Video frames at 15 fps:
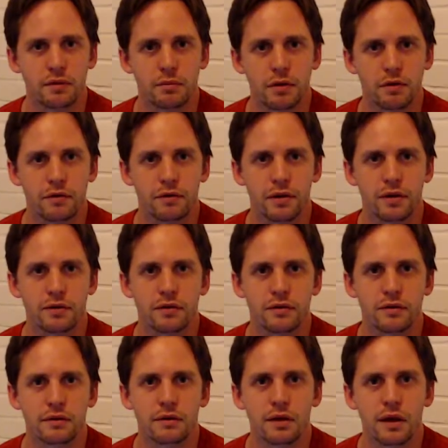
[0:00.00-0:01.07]
in
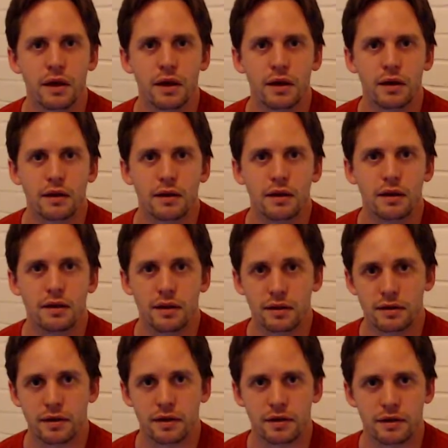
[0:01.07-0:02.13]
motivation in the
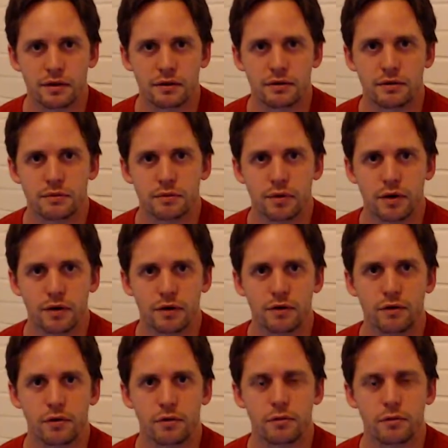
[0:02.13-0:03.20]
entire
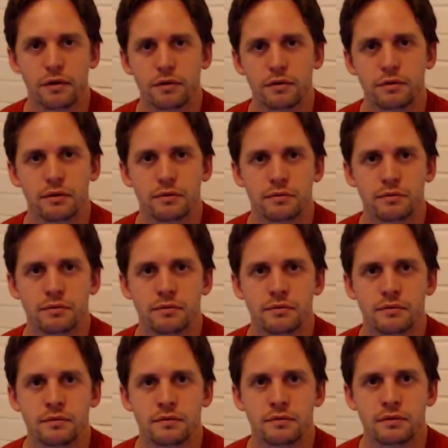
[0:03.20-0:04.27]
parkour world.
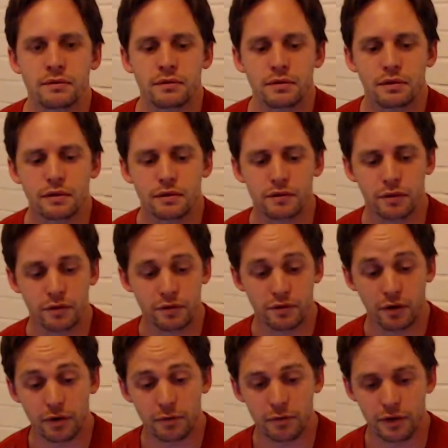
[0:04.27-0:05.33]
So to
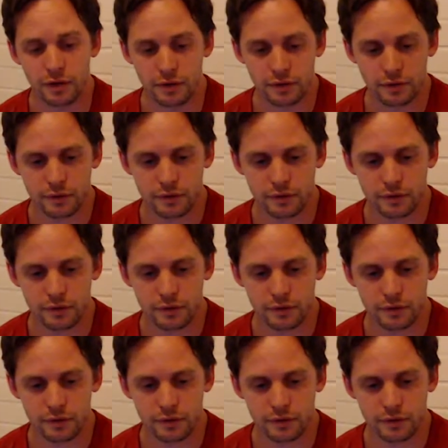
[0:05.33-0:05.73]
start with,